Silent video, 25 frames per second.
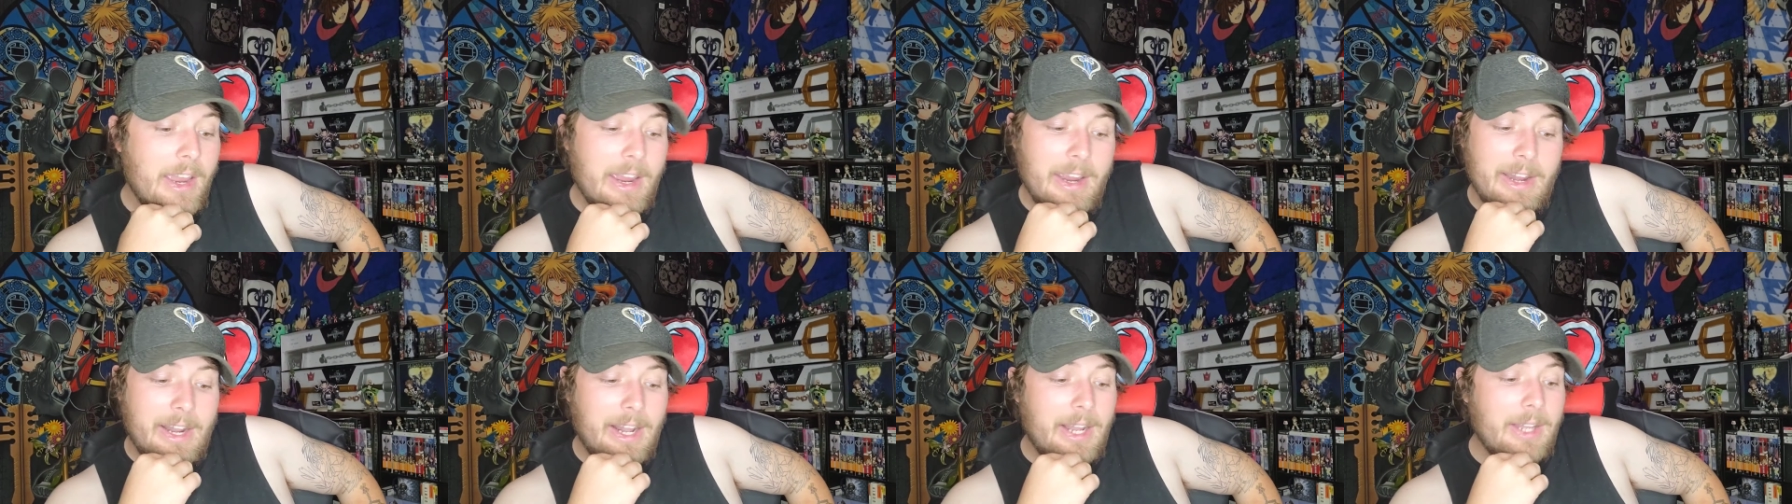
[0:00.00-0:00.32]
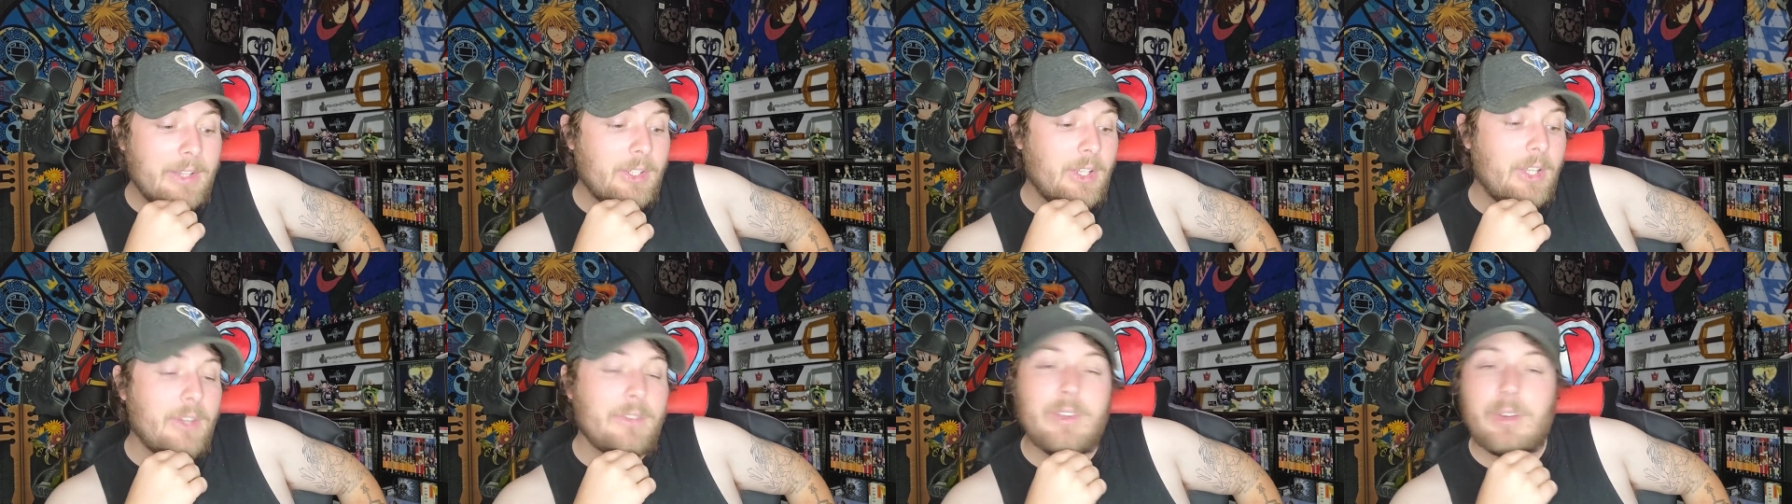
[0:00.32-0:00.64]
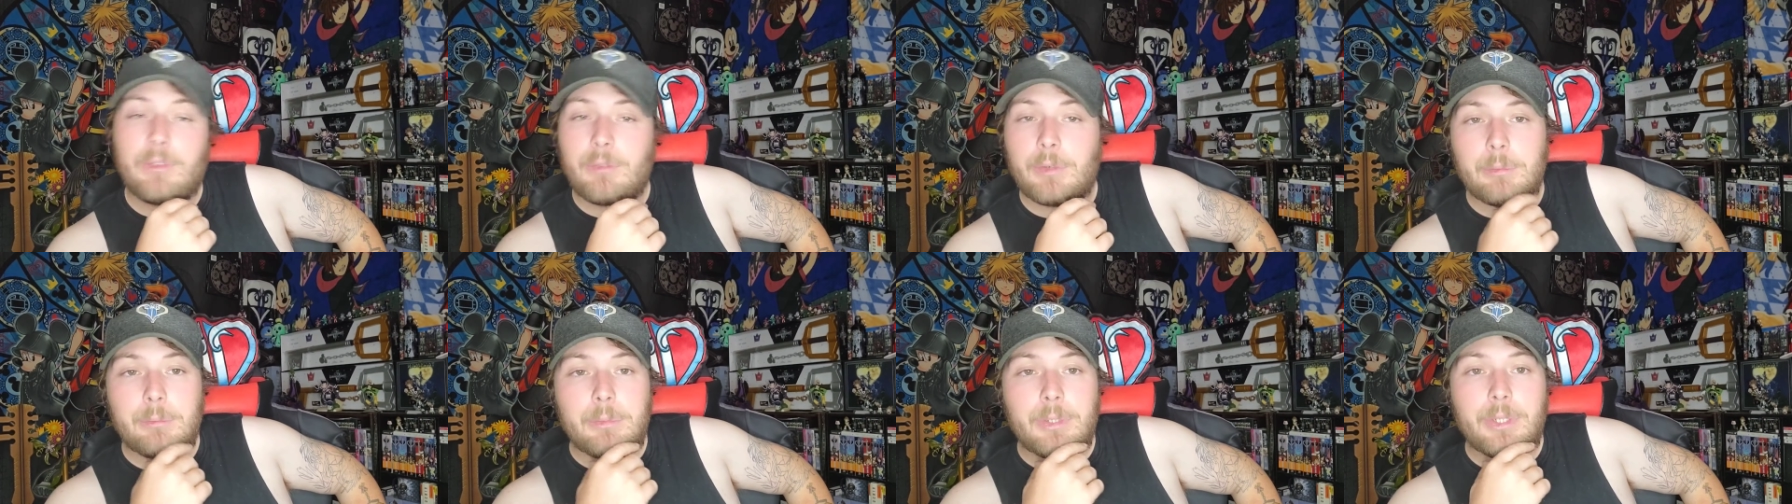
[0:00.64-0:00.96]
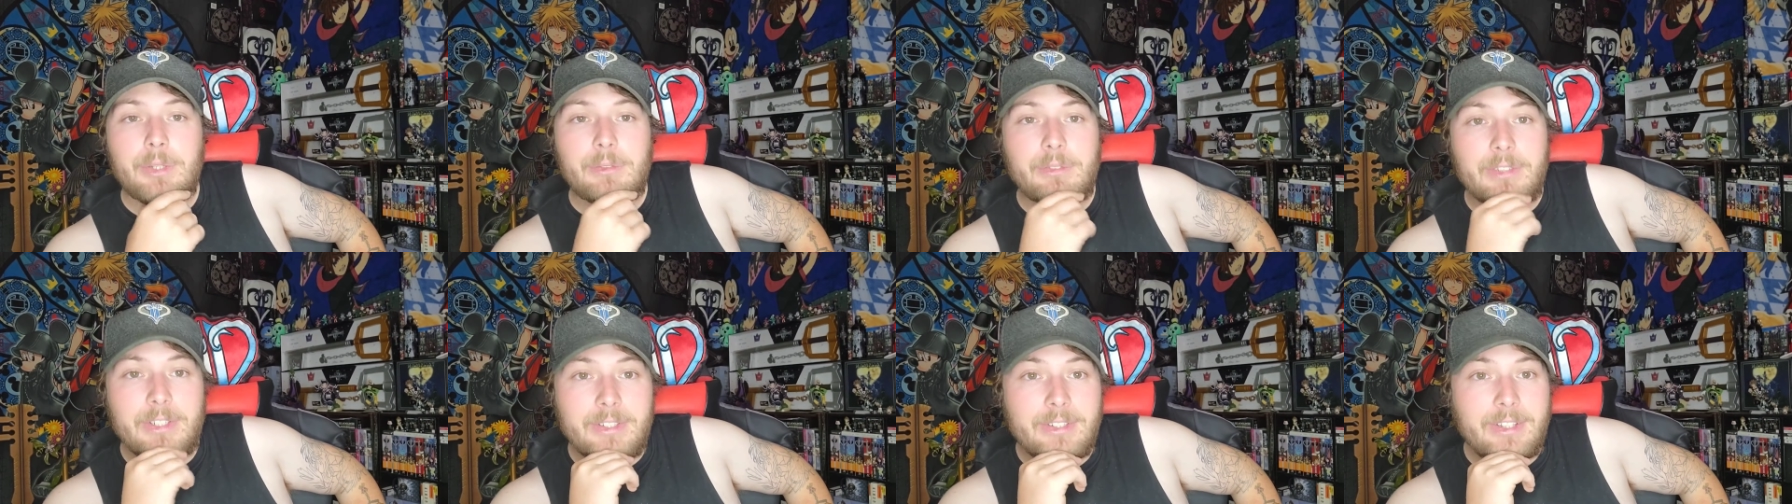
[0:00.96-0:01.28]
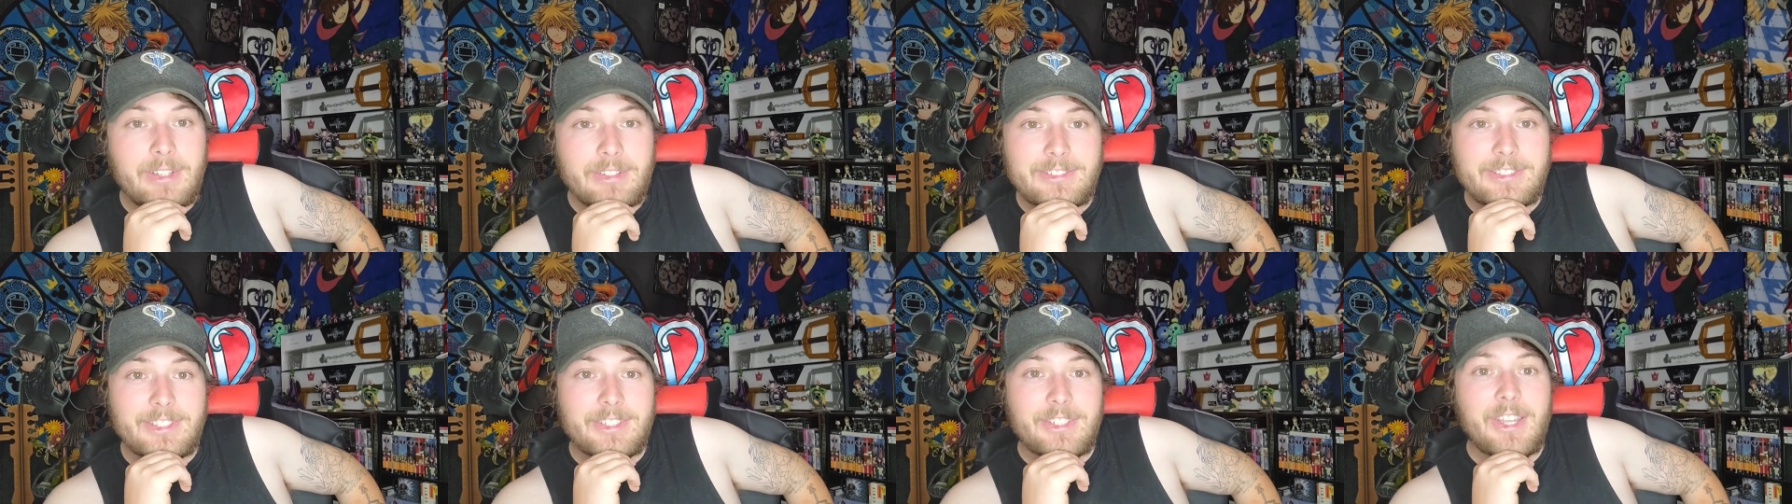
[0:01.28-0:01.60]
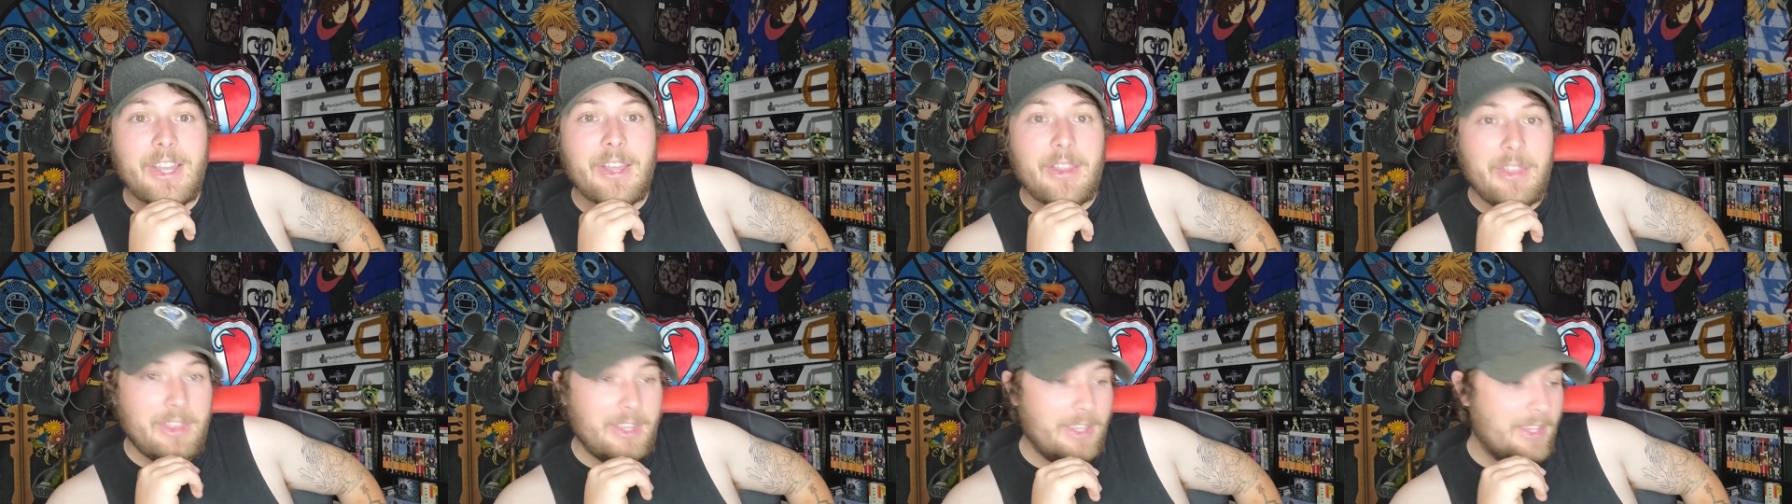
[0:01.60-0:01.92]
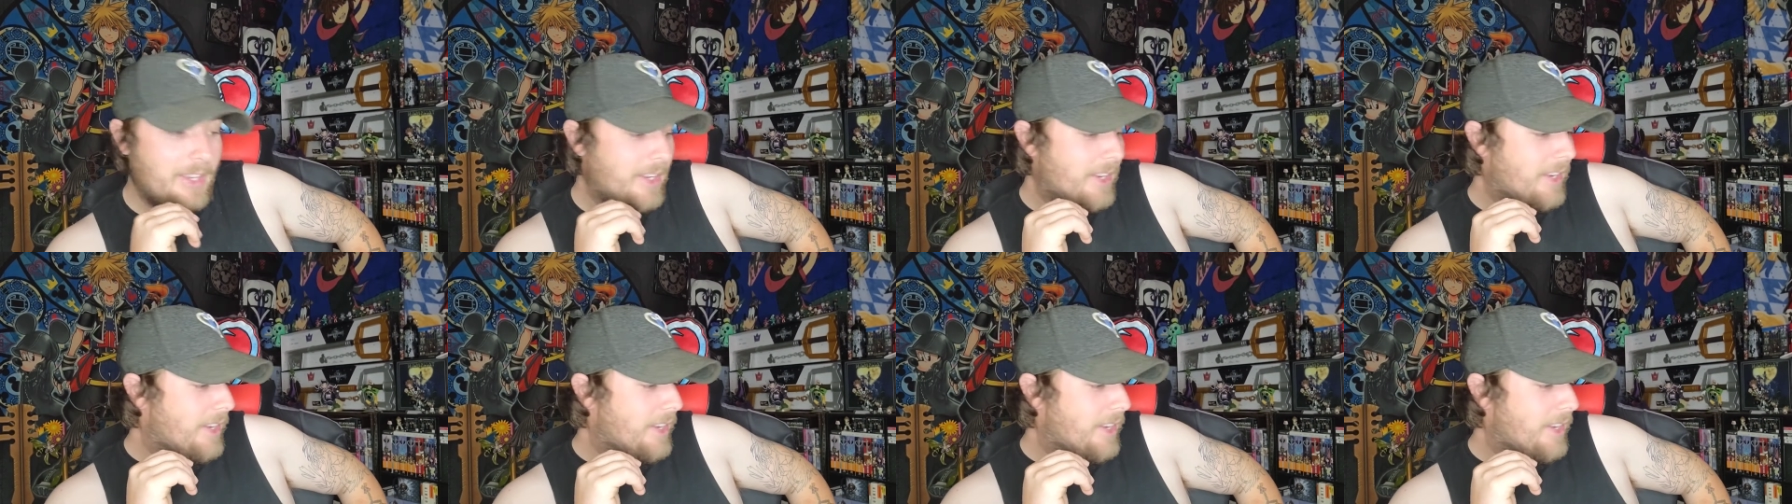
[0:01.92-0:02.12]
and I love every bit of it to death.